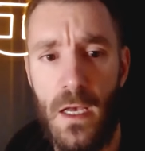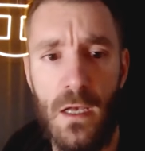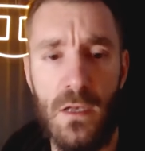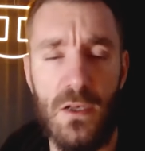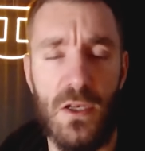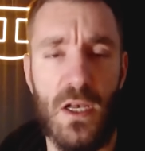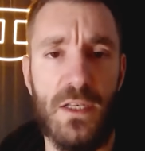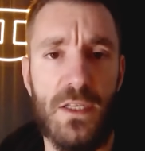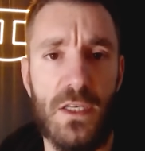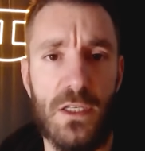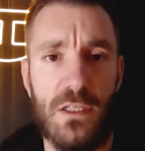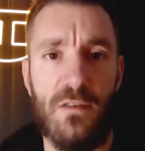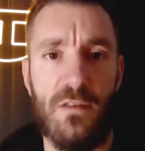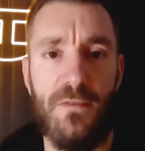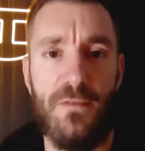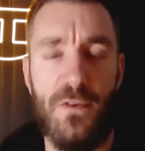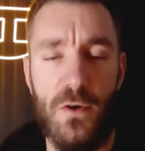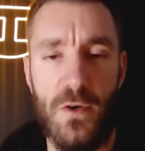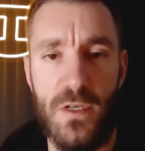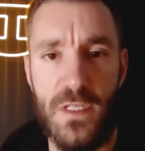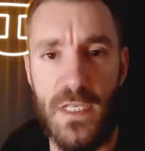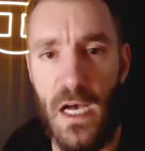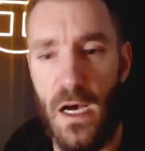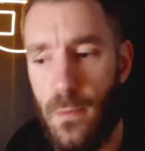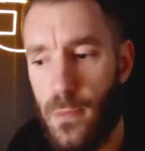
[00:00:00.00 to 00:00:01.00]
That's just a few
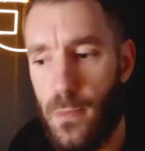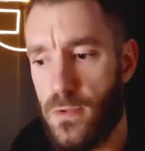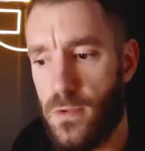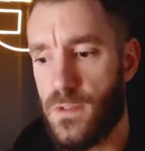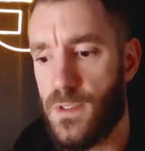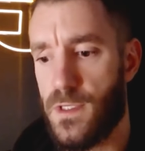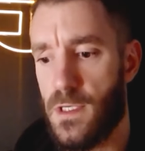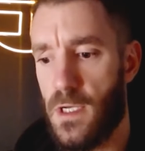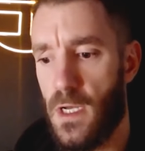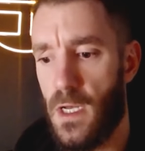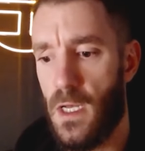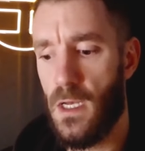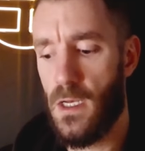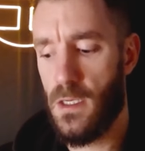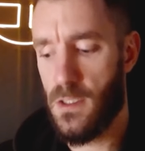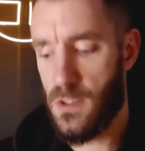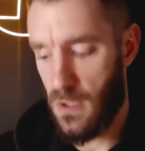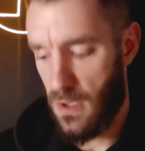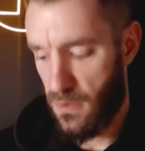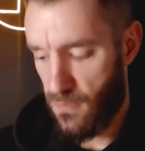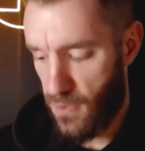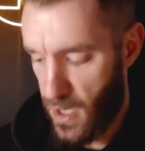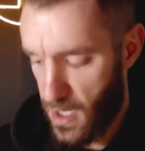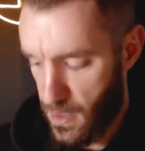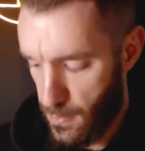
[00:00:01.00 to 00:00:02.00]
examples. So
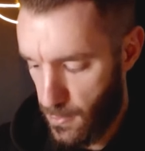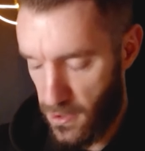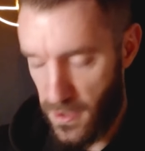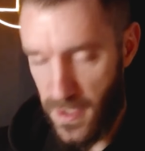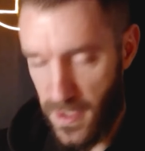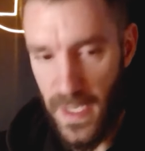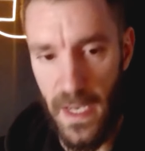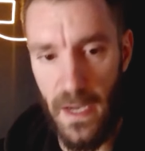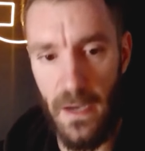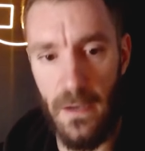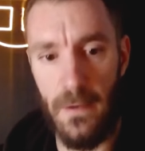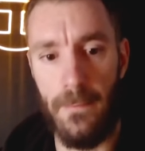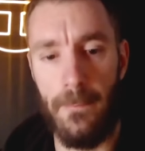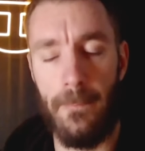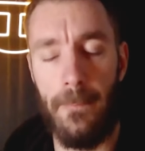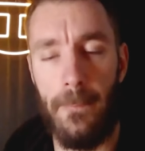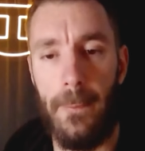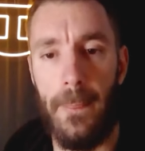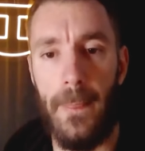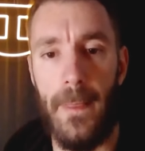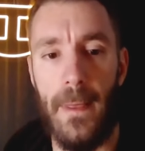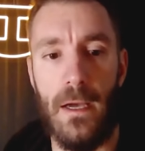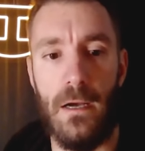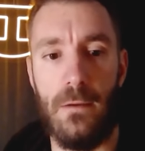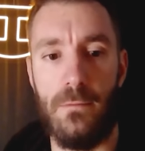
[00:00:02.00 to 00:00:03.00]
I'd write them all down.
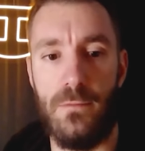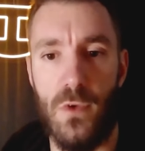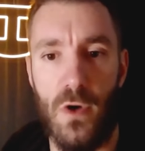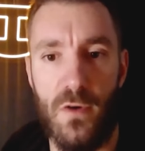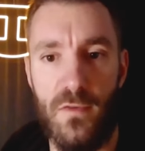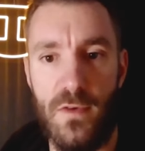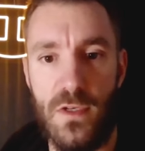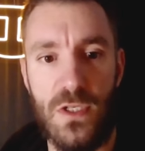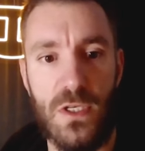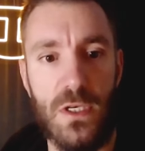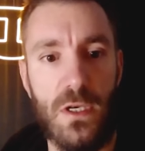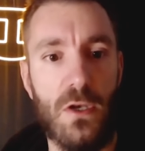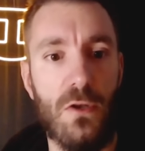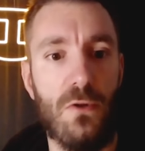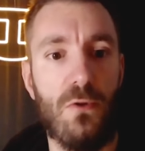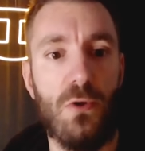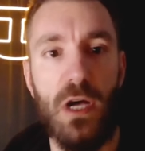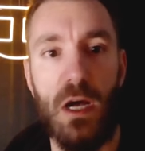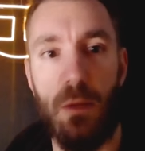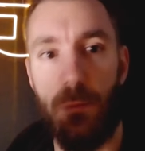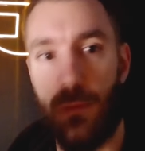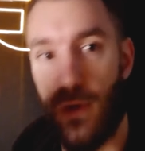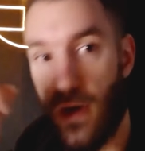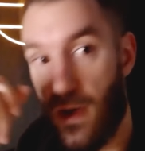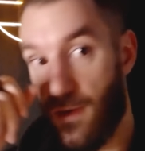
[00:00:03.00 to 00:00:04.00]
And obviously you look
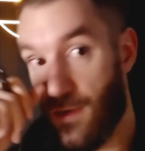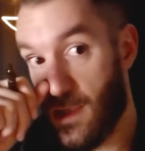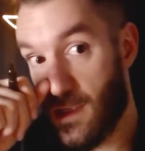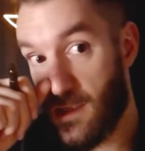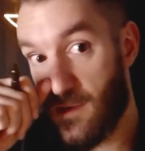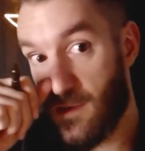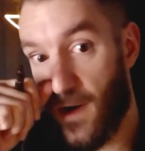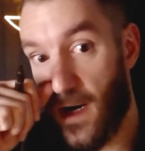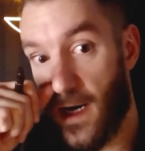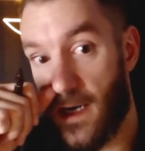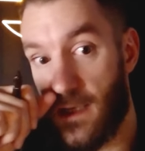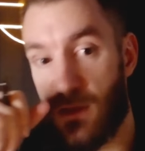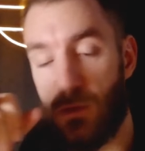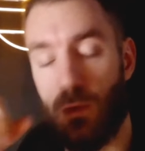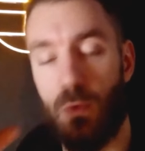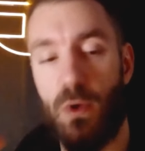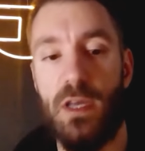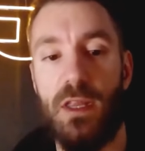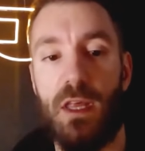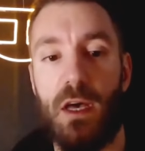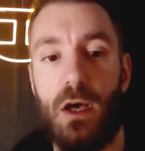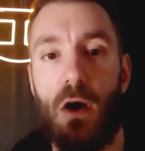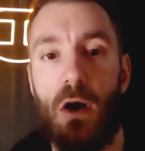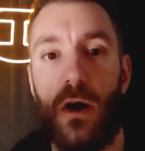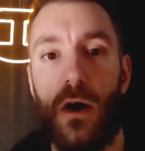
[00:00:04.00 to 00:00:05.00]
at previous fights where
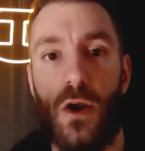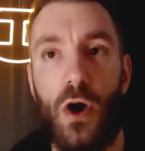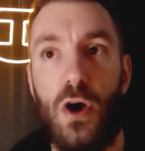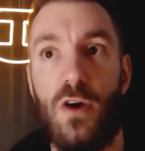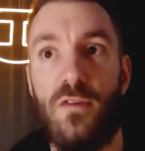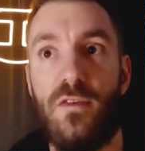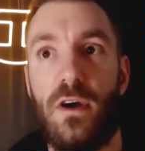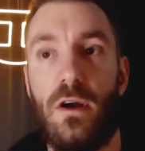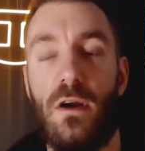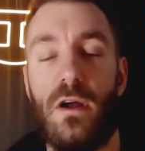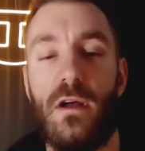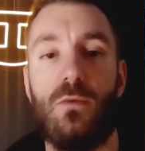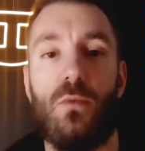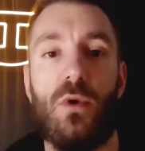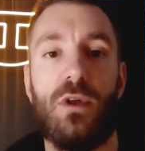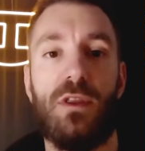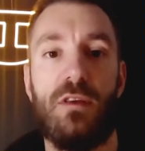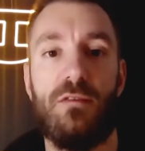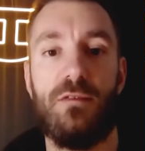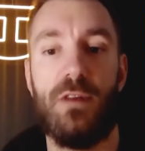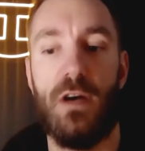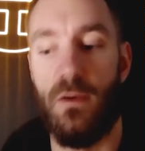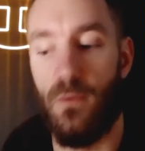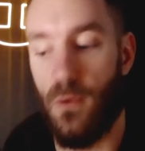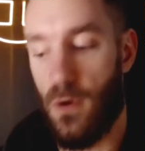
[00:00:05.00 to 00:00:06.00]
they've gone over and what they've
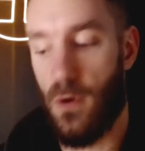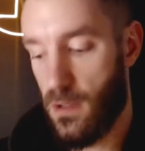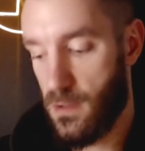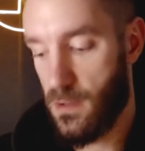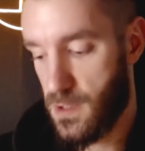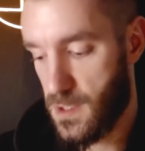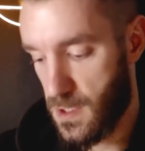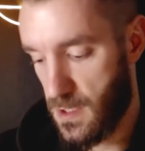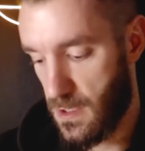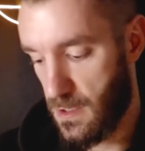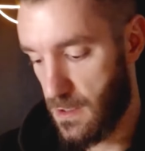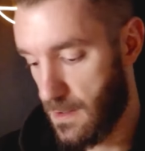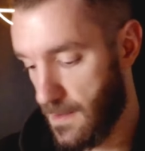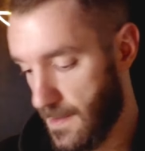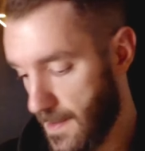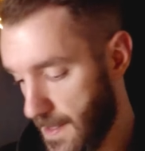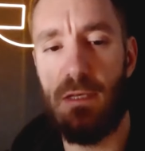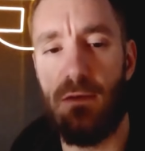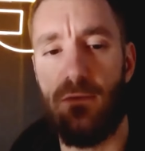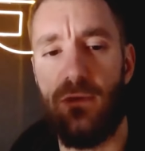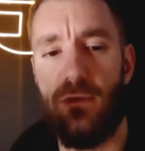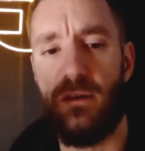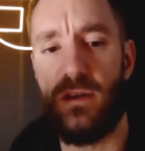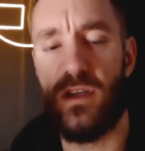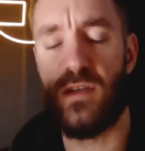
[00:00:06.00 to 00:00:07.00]
done wrong. So
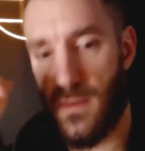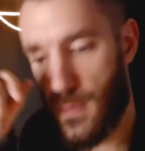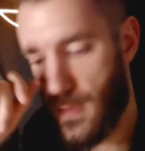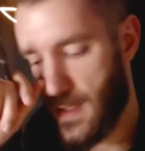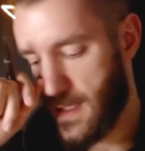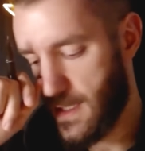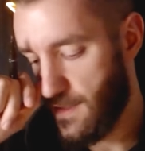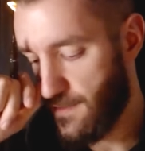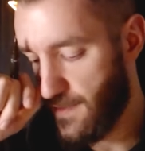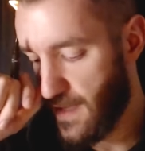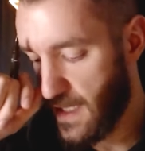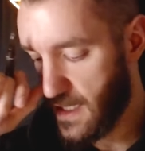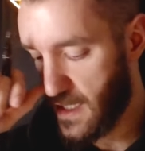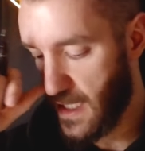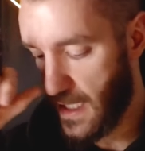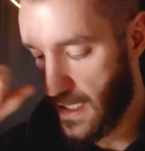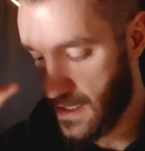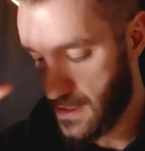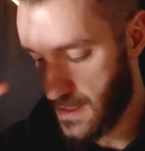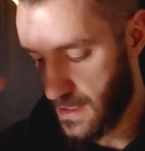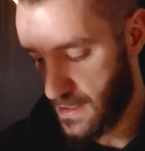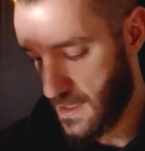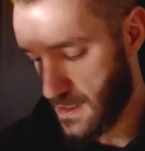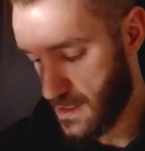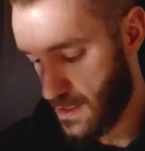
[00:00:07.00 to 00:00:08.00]
very specific
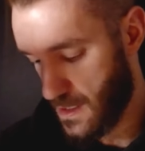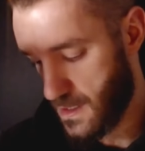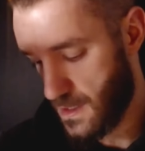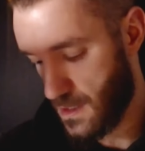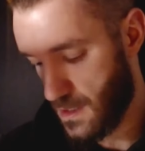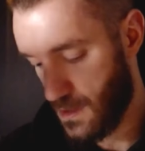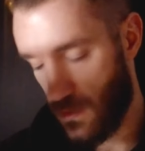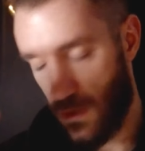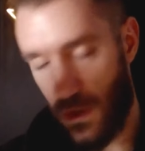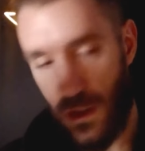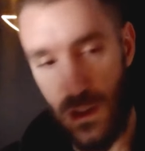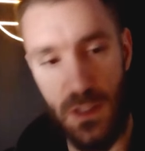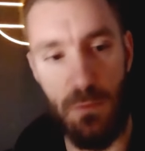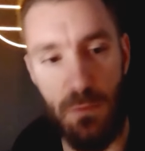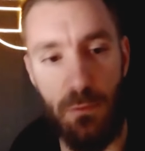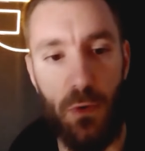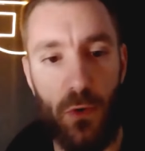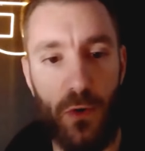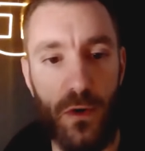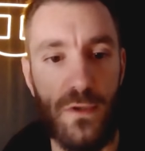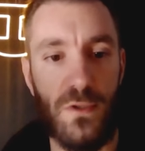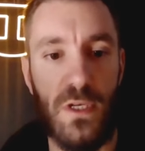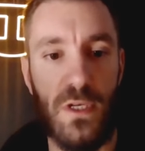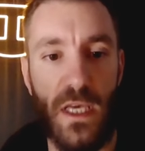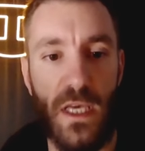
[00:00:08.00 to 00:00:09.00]
things, and that this is where it's
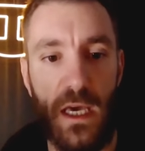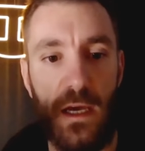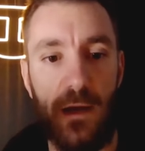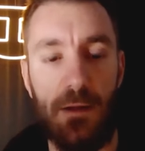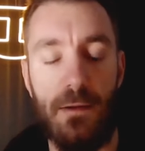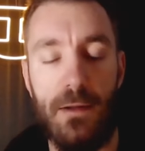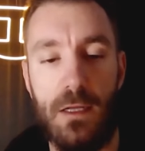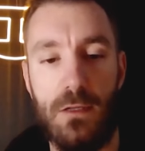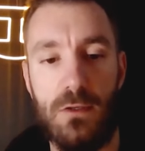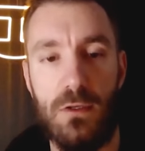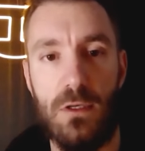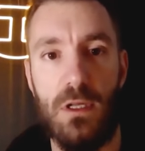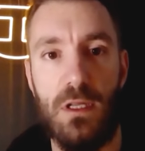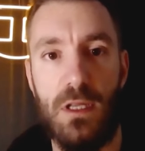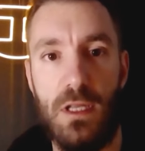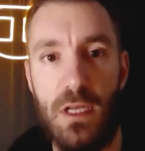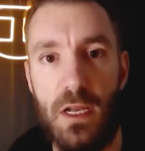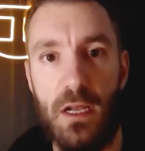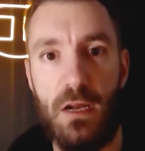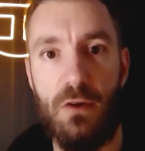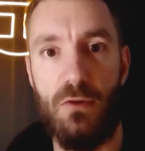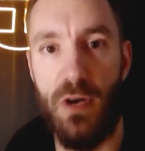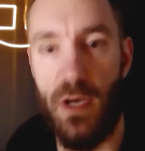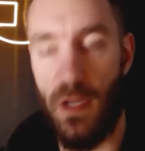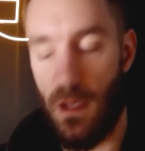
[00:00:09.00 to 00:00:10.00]
important to get into the
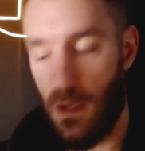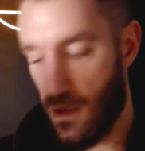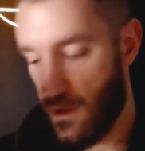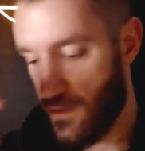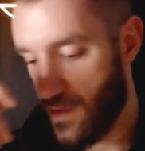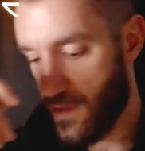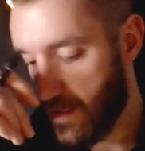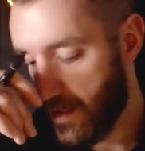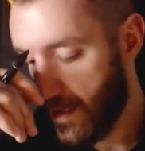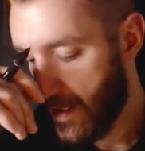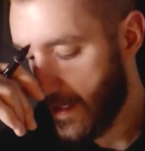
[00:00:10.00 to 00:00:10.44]
nitty gritty of it.